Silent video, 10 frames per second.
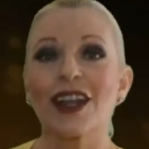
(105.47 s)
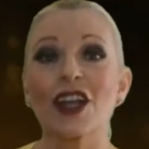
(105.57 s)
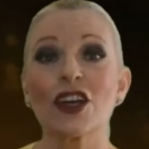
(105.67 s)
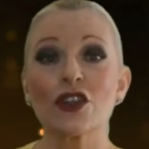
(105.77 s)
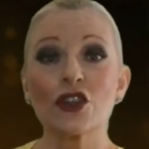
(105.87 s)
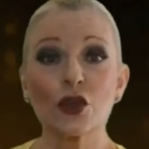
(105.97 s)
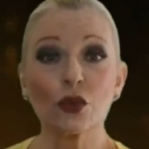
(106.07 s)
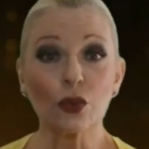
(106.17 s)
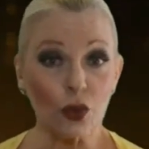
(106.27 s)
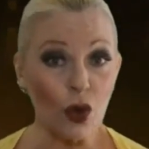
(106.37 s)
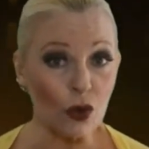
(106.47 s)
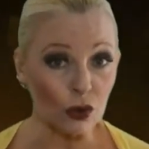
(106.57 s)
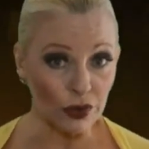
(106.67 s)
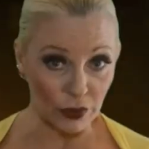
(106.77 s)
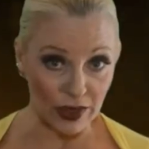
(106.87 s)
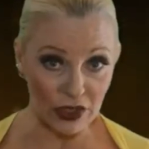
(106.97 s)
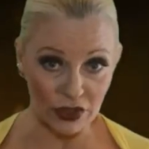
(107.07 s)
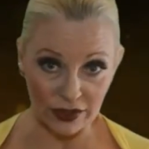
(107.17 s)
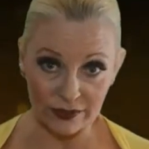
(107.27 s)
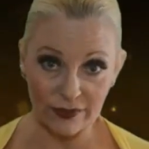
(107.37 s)
controlled
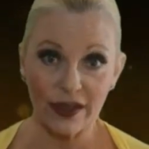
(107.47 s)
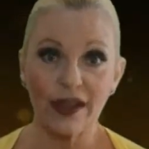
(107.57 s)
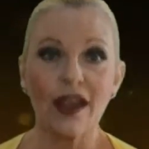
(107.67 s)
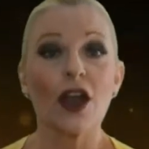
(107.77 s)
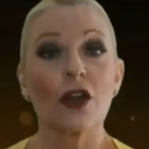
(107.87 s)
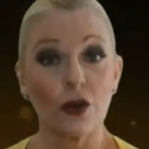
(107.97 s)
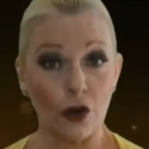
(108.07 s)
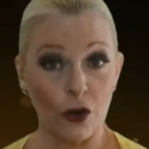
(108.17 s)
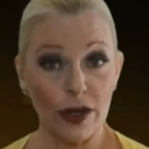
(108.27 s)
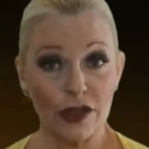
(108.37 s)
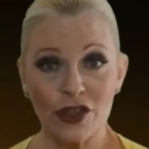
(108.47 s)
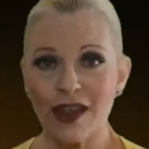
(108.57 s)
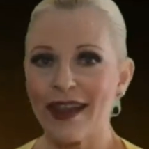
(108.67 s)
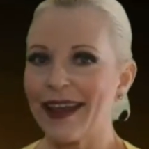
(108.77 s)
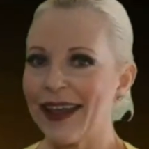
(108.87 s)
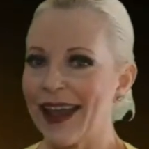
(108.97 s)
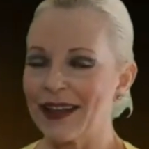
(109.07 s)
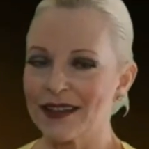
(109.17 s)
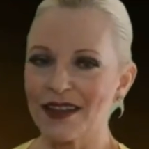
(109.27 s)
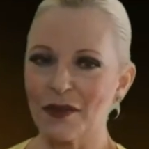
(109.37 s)
aggression, courage,
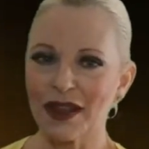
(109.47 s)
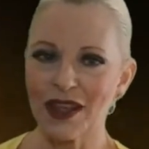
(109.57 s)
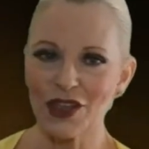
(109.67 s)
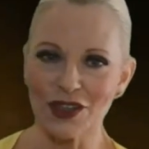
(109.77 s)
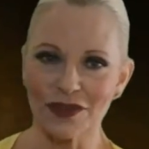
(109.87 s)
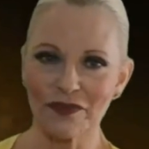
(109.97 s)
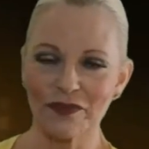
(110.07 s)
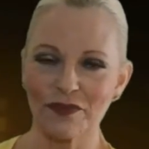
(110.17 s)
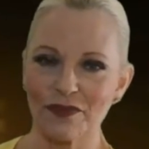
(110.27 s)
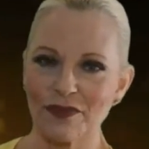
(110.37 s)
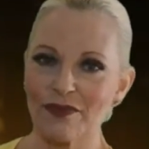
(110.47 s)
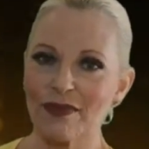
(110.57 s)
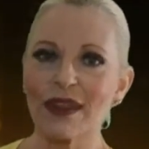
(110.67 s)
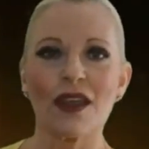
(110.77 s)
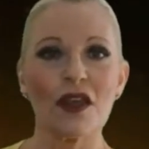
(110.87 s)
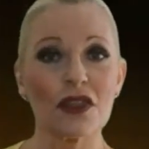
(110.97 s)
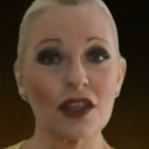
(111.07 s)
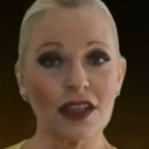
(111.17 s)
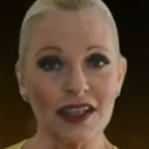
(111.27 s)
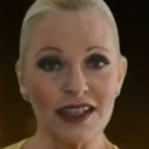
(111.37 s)
and stimulation. The
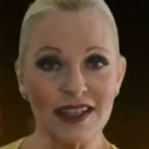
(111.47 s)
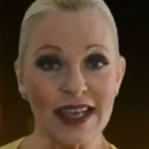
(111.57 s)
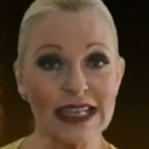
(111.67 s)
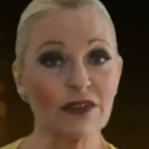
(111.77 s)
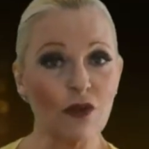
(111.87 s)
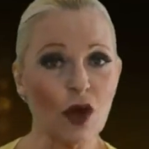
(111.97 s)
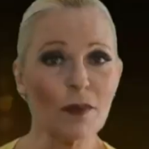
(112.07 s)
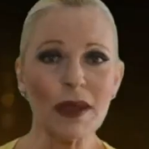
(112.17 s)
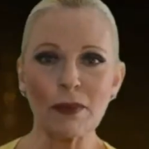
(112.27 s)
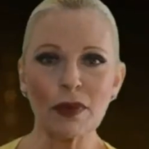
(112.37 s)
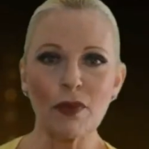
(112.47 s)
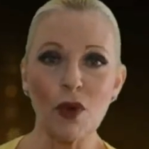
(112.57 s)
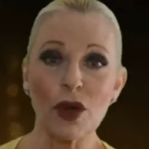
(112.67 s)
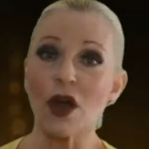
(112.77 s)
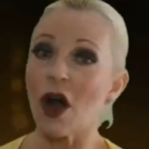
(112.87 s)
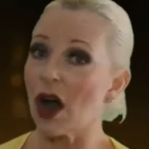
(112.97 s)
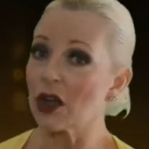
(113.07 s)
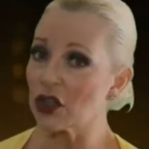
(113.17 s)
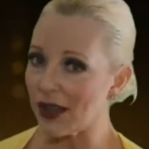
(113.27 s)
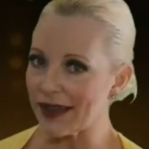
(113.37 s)
lucky days for people born
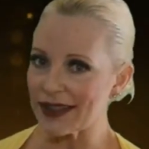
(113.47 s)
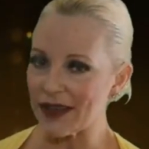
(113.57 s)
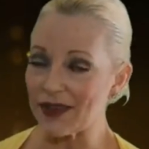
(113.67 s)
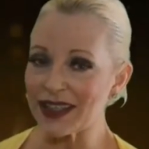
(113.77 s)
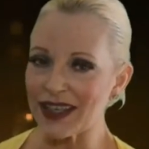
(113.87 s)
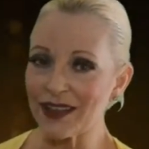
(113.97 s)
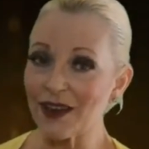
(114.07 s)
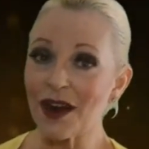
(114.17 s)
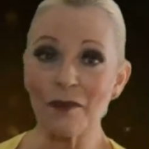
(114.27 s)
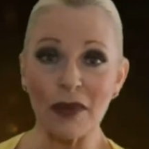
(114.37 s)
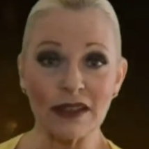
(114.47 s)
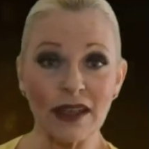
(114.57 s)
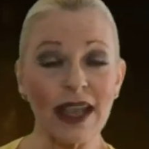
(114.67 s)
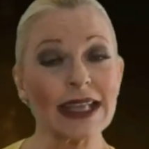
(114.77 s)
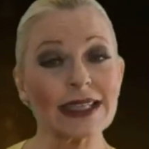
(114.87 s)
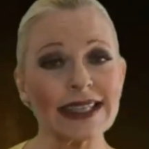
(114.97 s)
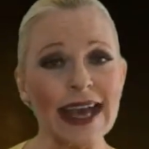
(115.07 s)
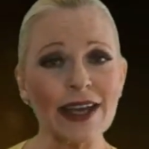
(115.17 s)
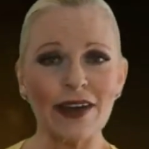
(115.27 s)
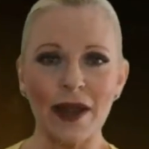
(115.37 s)
on July 17th are Monday and
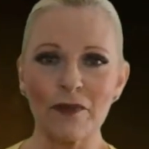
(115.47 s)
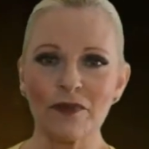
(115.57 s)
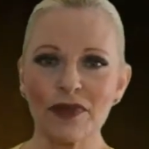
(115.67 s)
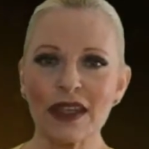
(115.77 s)
Saturday.